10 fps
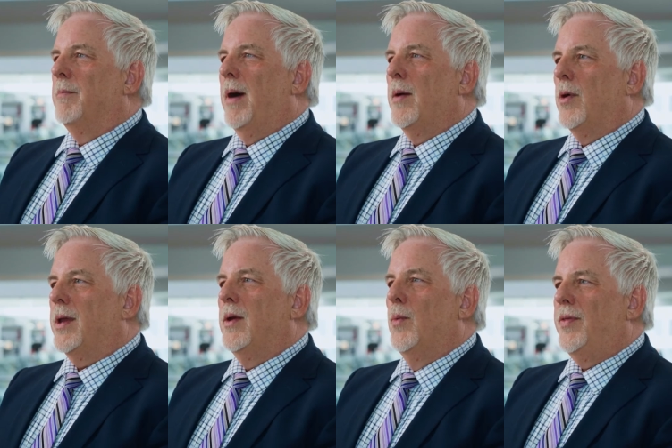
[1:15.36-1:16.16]
By
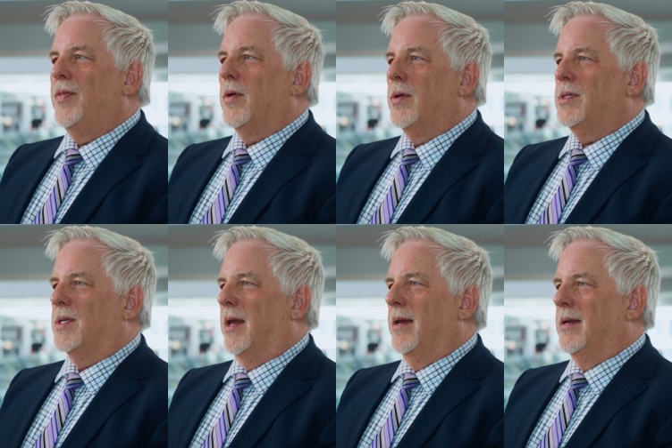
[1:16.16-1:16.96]
working with the
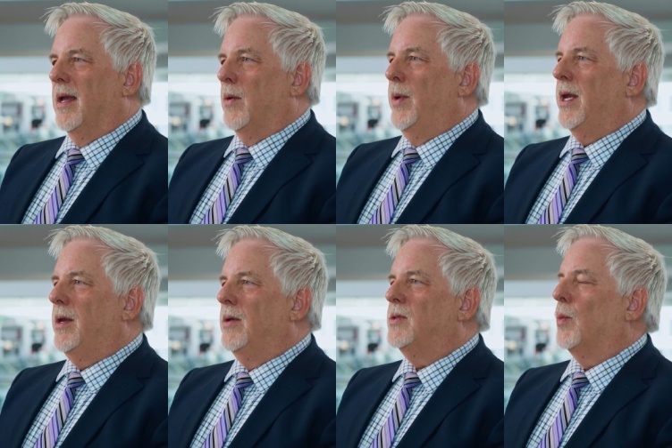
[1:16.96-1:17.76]
Christie, we
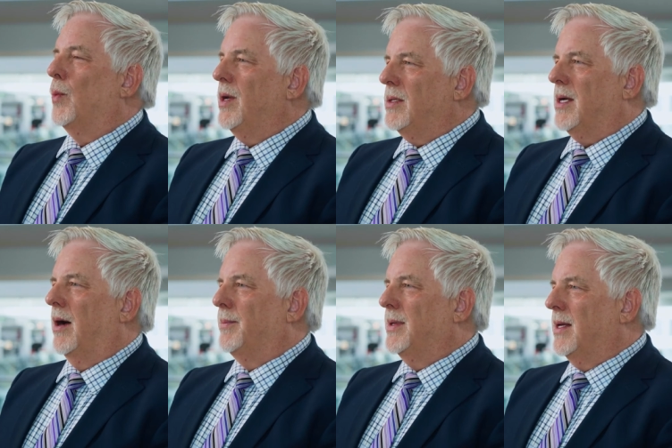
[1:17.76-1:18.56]
can use
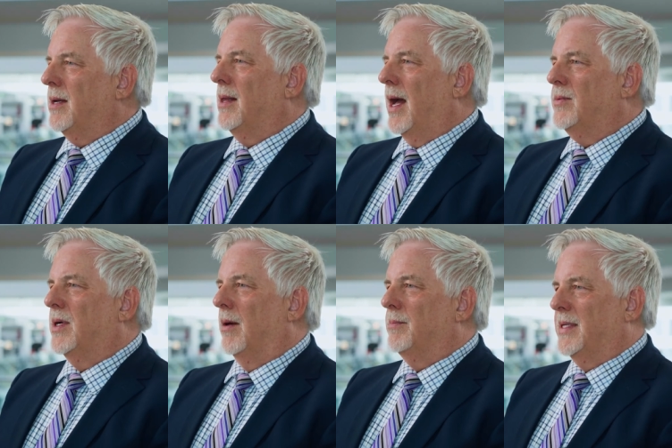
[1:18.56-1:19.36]
real-time clinical outcome